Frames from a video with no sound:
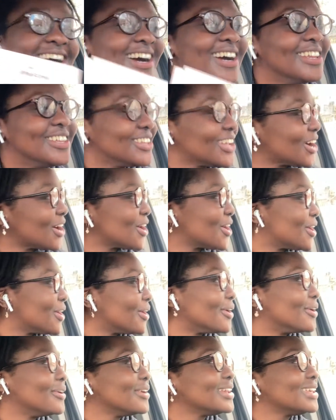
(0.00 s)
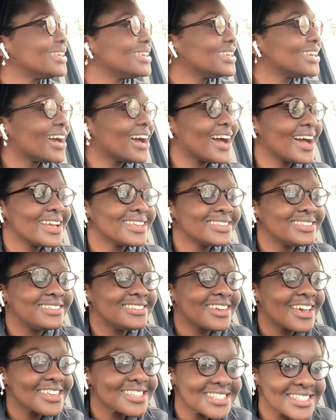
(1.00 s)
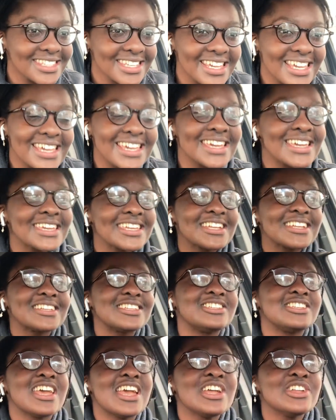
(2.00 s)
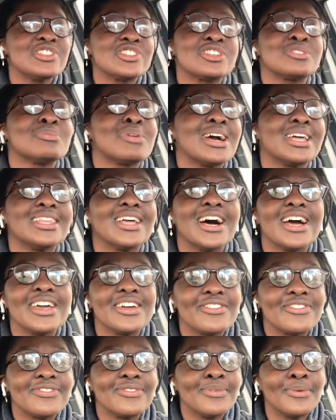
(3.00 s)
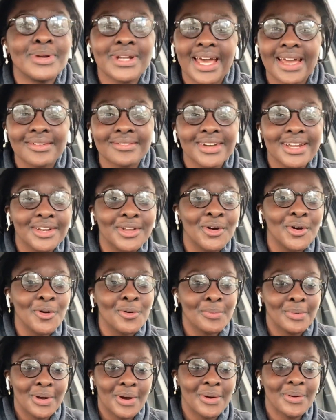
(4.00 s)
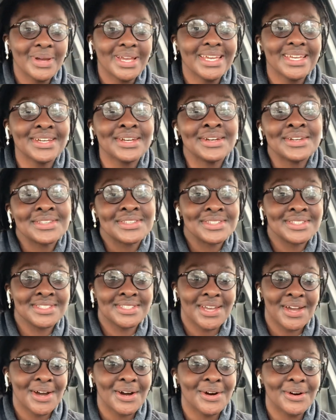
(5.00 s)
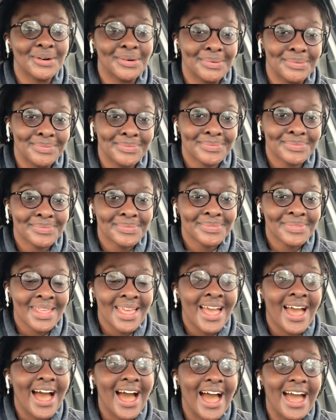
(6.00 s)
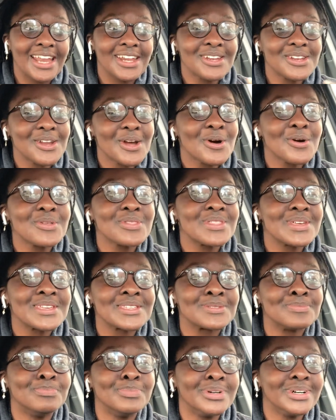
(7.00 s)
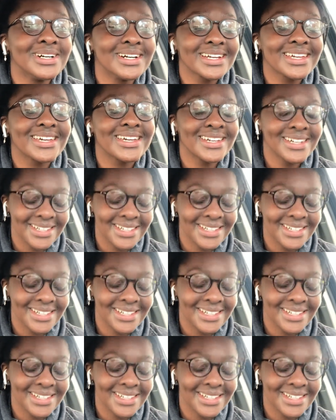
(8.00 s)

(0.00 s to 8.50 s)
no. Yeah, Gyasi changed my life when I read Homegoing. So, I know this book